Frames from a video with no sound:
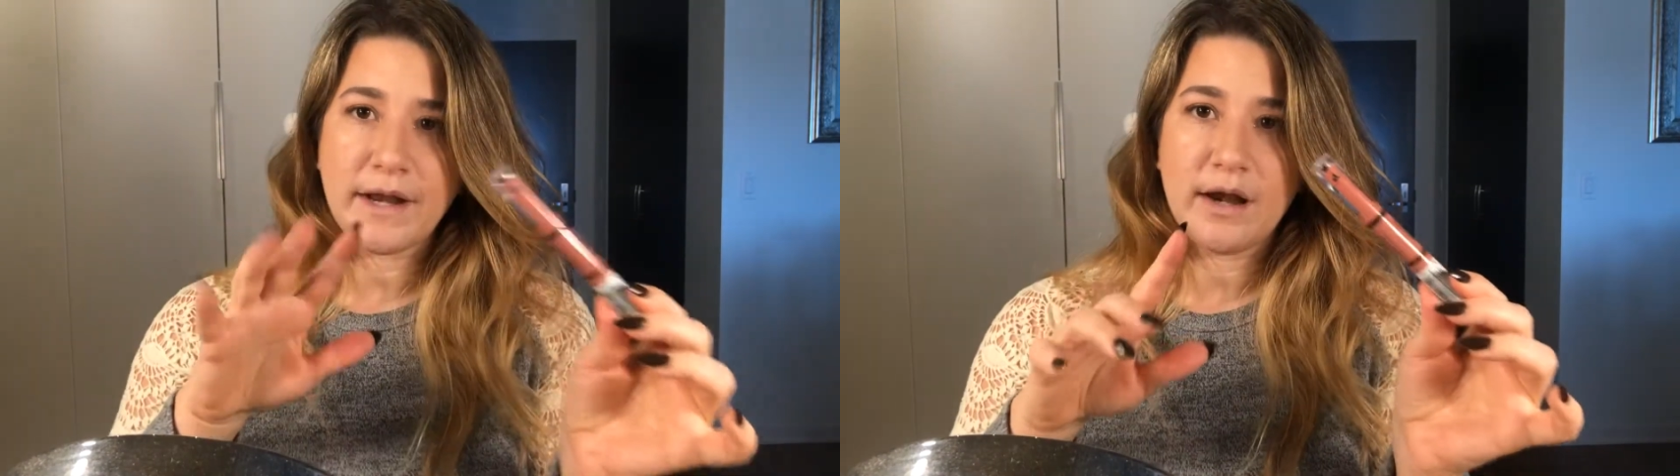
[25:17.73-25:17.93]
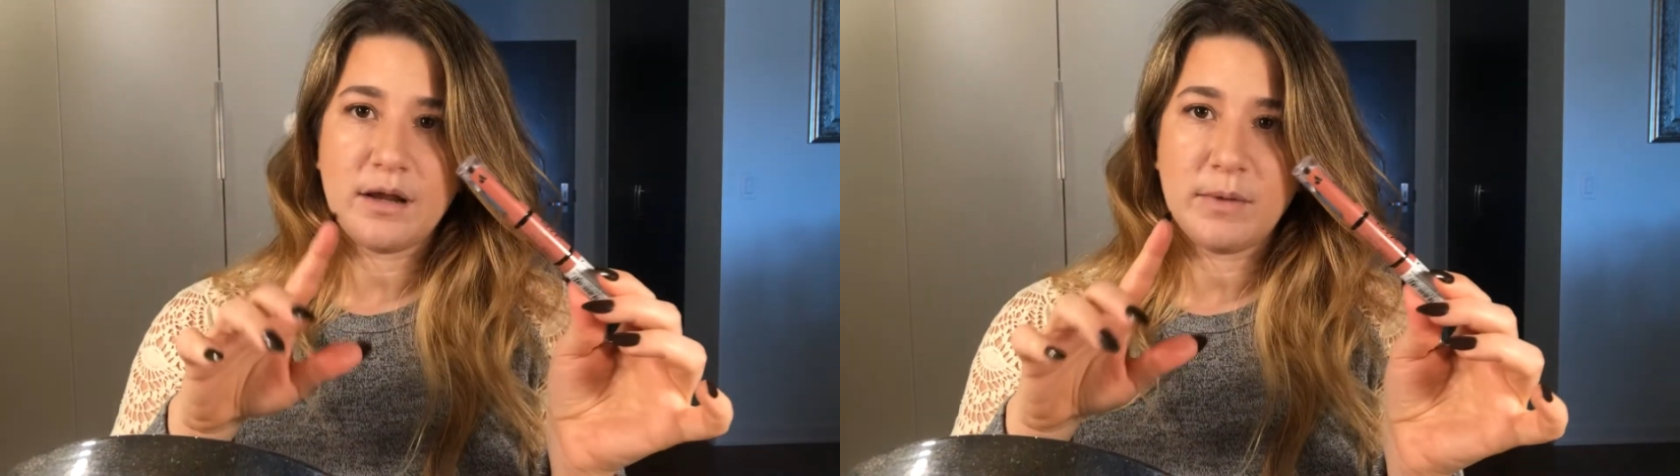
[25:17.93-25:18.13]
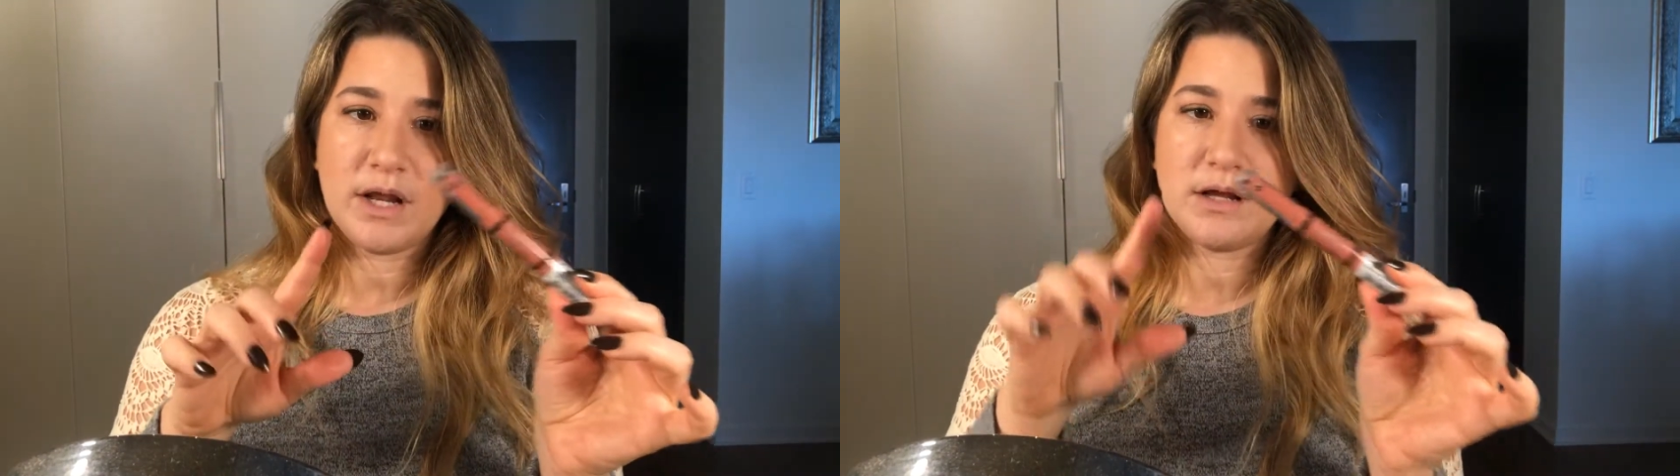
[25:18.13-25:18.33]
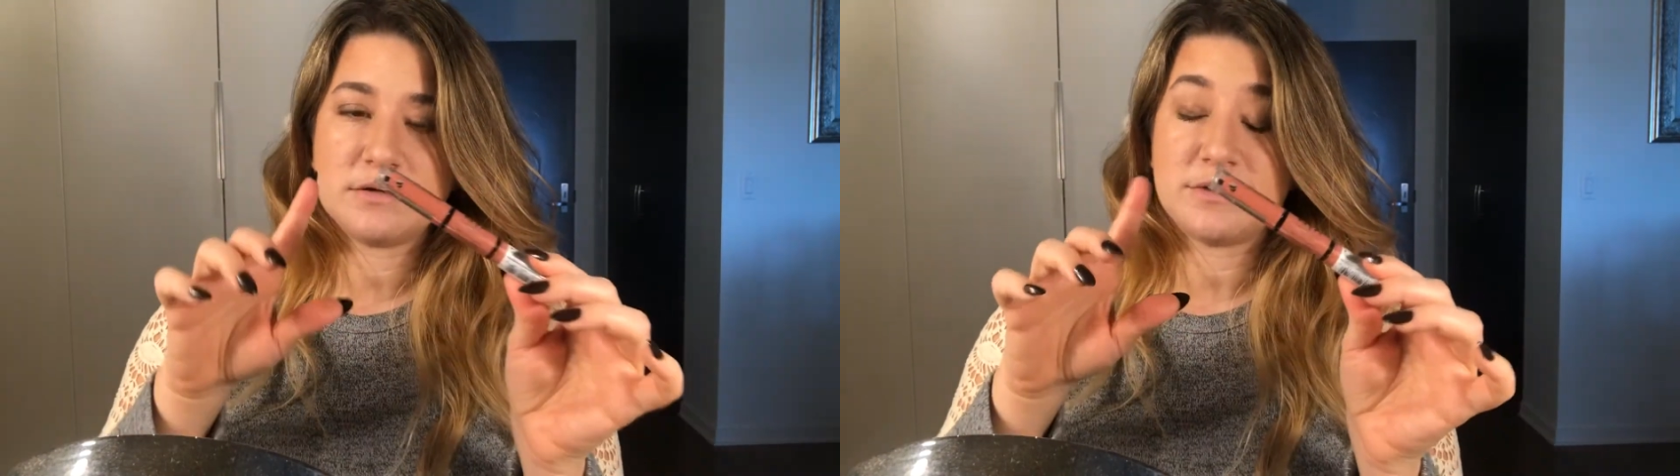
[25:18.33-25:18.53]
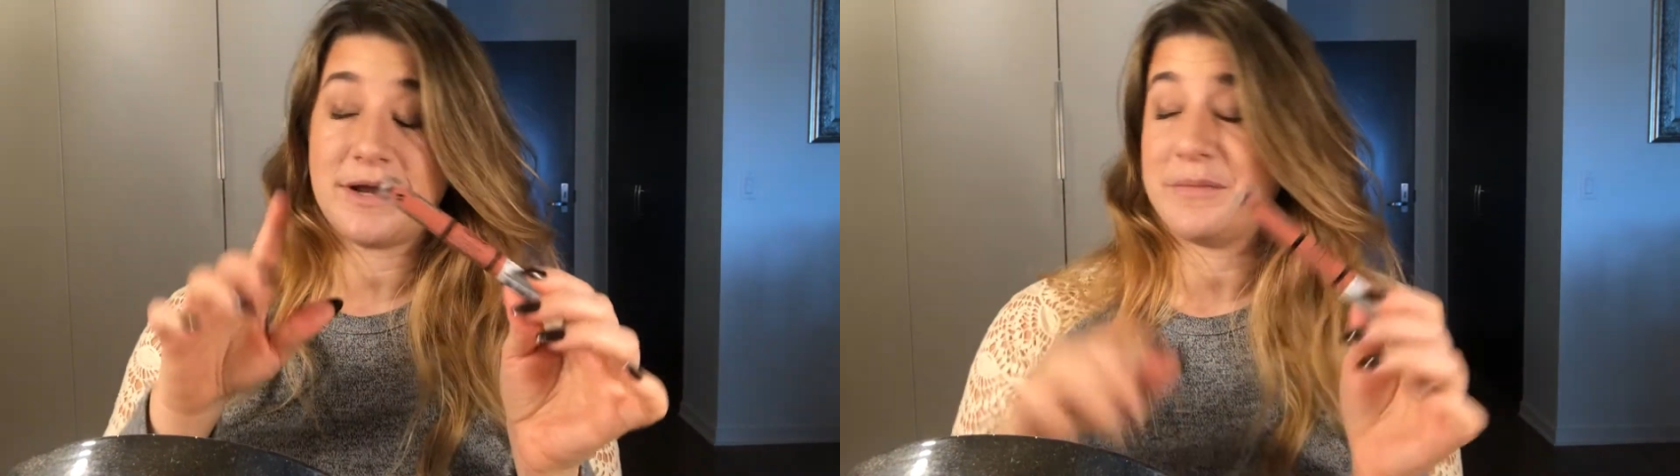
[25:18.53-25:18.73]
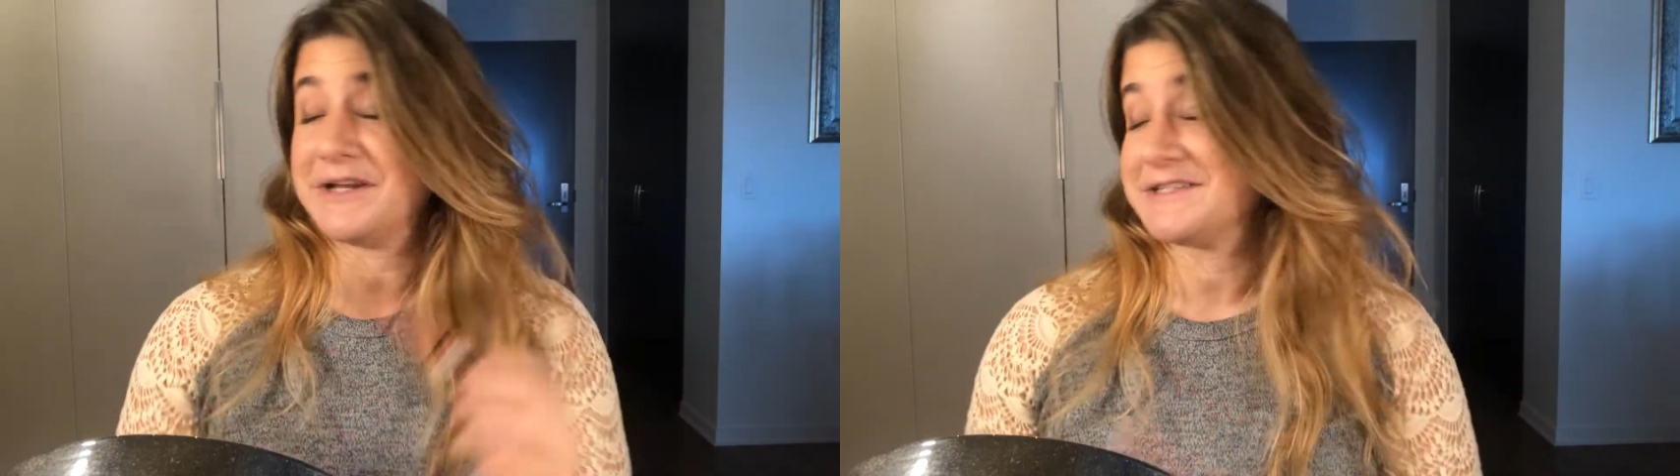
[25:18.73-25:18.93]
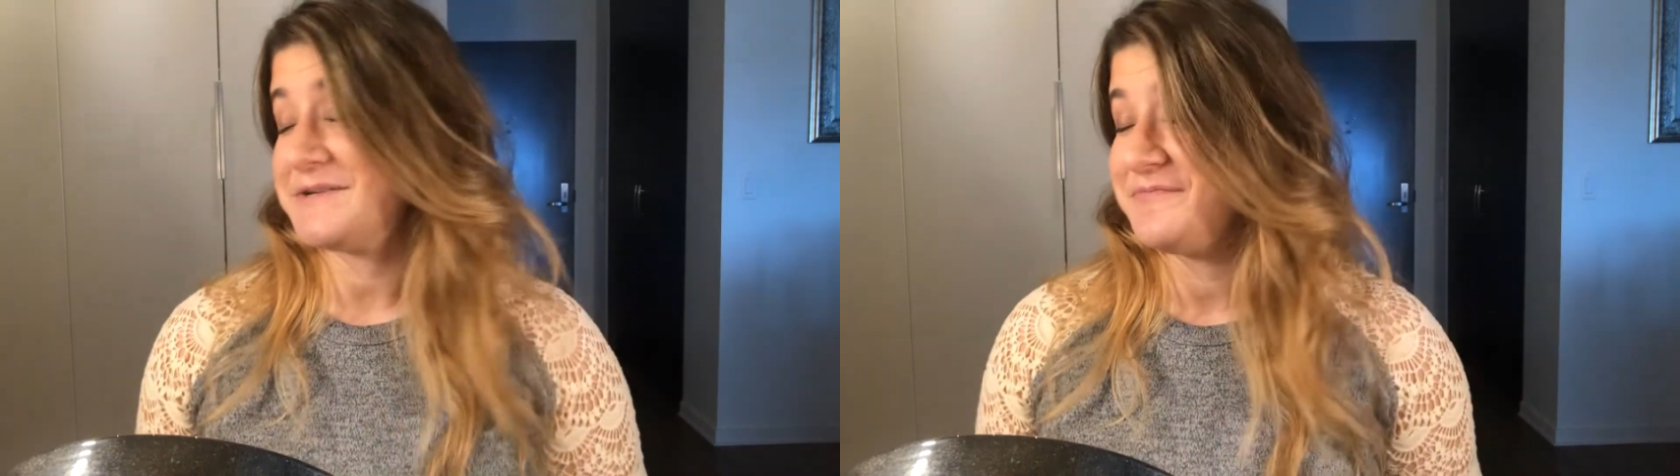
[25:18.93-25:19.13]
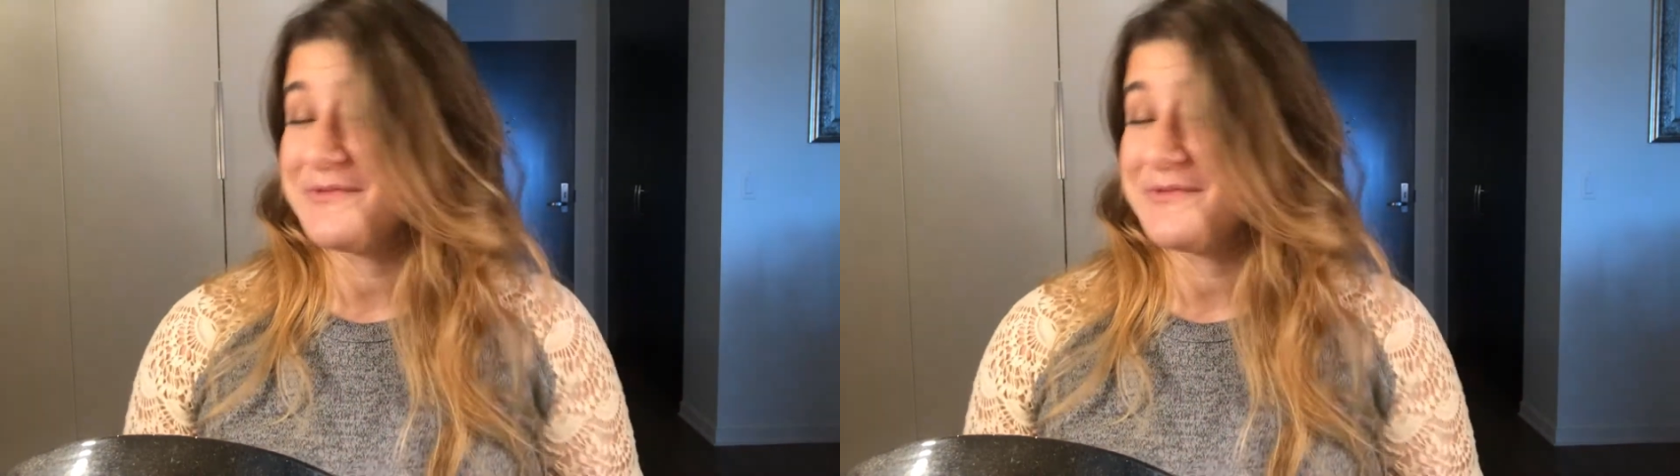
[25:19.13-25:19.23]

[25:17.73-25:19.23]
90 minutes,